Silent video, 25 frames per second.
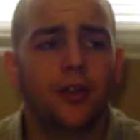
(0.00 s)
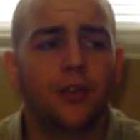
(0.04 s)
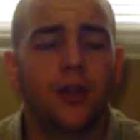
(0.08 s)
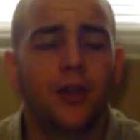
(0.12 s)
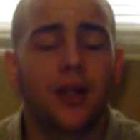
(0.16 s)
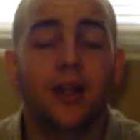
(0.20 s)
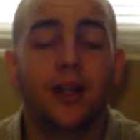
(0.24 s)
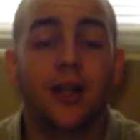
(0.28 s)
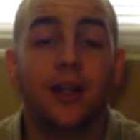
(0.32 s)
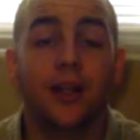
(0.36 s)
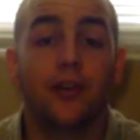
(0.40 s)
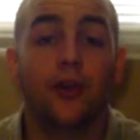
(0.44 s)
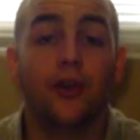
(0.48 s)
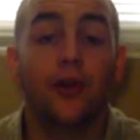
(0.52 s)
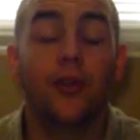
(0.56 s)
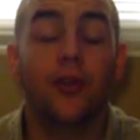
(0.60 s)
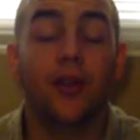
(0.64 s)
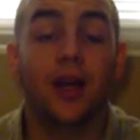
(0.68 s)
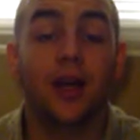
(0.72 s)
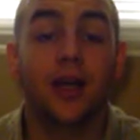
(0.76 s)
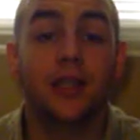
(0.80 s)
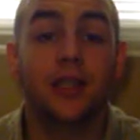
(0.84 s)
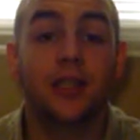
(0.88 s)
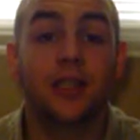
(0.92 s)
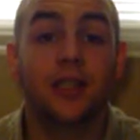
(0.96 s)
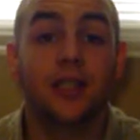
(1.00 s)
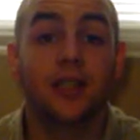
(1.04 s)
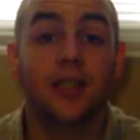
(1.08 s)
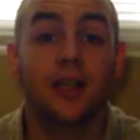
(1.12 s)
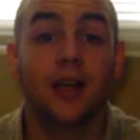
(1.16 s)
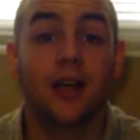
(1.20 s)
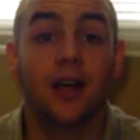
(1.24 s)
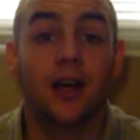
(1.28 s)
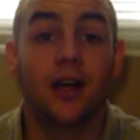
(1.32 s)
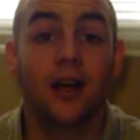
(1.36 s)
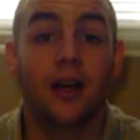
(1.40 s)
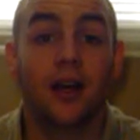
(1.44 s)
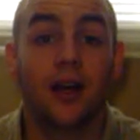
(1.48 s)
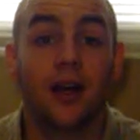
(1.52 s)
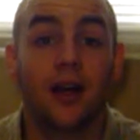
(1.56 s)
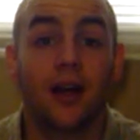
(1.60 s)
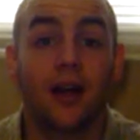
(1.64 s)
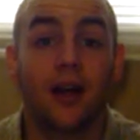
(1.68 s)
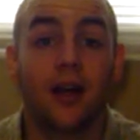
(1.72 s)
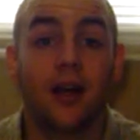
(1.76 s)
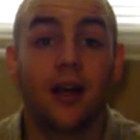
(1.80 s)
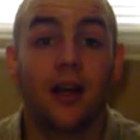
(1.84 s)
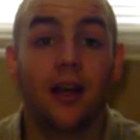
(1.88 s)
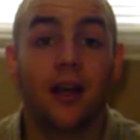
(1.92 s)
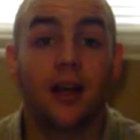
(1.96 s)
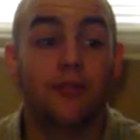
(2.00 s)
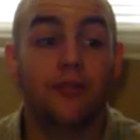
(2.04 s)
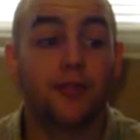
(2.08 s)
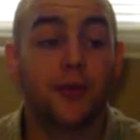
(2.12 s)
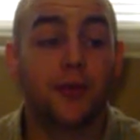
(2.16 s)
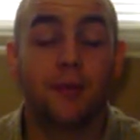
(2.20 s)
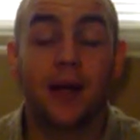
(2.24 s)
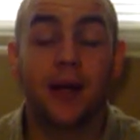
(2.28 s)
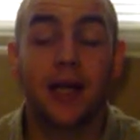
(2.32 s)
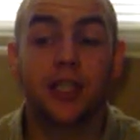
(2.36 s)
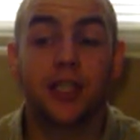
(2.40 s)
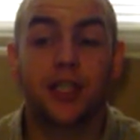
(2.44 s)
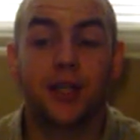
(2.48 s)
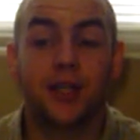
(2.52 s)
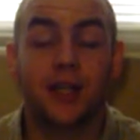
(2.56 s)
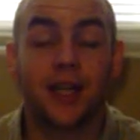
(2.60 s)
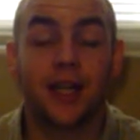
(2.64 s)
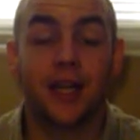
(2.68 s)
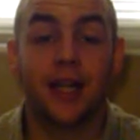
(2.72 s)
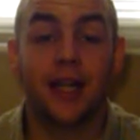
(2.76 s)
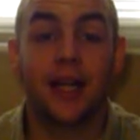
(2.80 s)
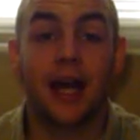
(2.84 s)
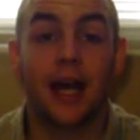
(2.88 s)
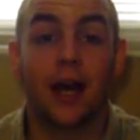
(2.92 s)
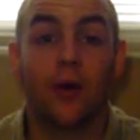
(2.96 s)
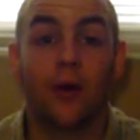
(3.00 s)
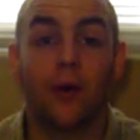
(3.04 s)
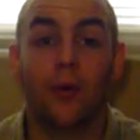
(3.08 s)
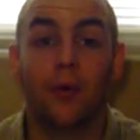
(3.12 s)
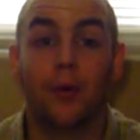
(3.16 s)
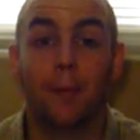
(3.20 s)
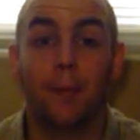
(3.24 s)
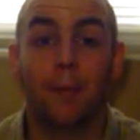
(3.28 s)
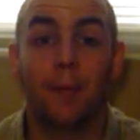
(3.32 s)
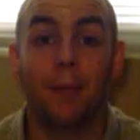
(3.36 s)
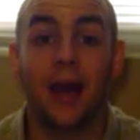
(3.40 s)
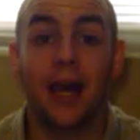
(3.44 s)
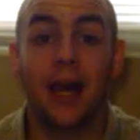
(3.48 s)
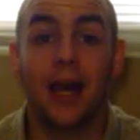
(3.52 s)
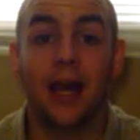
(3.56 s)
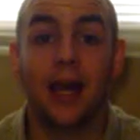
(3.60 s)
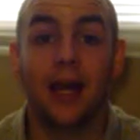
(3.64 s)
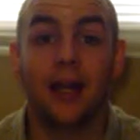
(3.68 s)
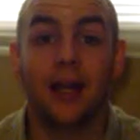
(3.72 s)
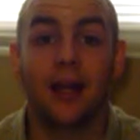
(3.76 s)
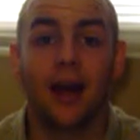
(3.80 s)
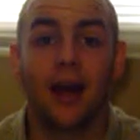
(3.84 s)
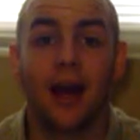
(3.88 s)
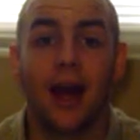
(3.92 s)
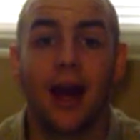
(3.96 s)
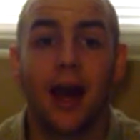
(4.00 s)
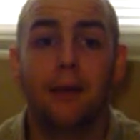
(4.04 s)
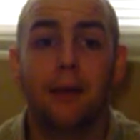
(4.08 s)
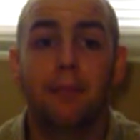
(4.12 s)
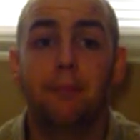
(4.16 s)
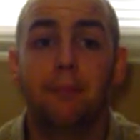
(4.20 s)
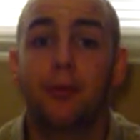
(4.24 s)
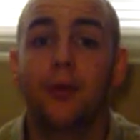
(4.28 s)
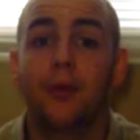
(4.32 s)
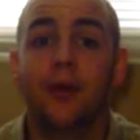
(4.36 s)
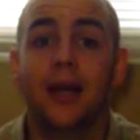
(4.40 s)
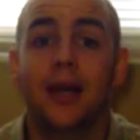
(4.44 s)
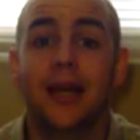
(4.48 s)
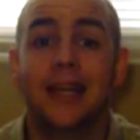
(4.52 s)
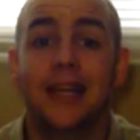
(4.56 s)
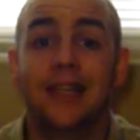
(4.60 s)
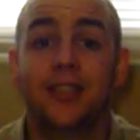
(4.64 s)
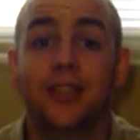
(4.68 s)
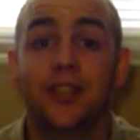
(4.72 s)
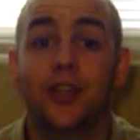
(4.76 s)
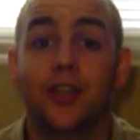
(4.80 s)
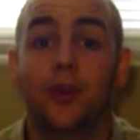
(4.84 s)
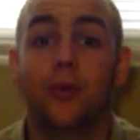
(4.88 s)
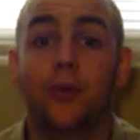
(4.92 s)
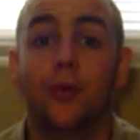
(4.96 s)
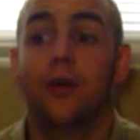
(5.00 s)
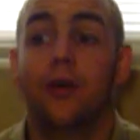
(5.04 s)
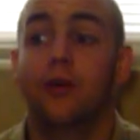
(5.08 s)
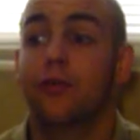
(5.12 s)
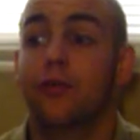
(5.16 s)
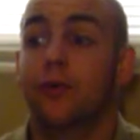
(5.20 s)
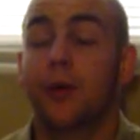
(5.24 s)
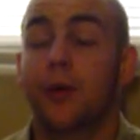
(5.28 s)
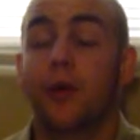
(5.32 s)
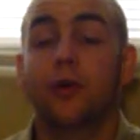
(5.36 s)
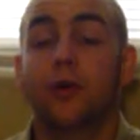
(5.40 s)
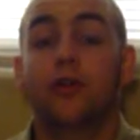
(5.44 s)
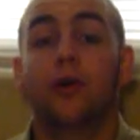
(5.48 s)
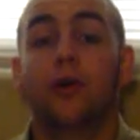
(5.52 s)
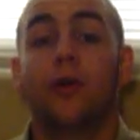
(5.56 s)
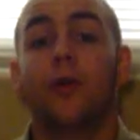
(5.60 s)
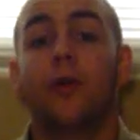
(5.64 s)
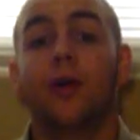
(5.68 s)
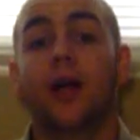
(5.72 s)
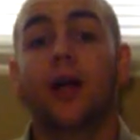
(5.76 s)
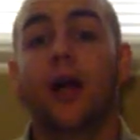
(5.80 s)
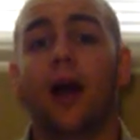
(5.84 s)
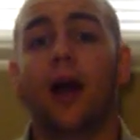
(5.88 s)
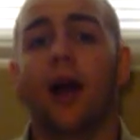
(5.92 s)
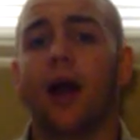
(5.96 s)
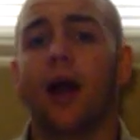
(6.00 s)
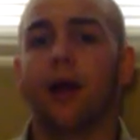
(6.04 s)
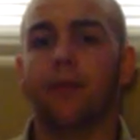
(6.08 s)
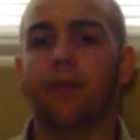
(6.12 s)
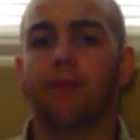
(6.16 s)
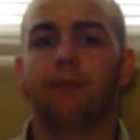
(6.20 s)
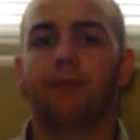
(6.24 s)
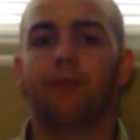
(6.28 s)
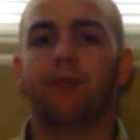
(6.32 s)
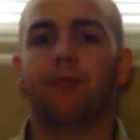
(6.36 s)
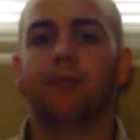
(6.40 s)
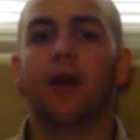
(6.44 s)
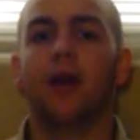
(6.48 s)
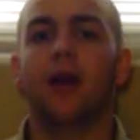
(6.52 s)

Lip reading: So then they took this information that they now made and put it into remote control in the car.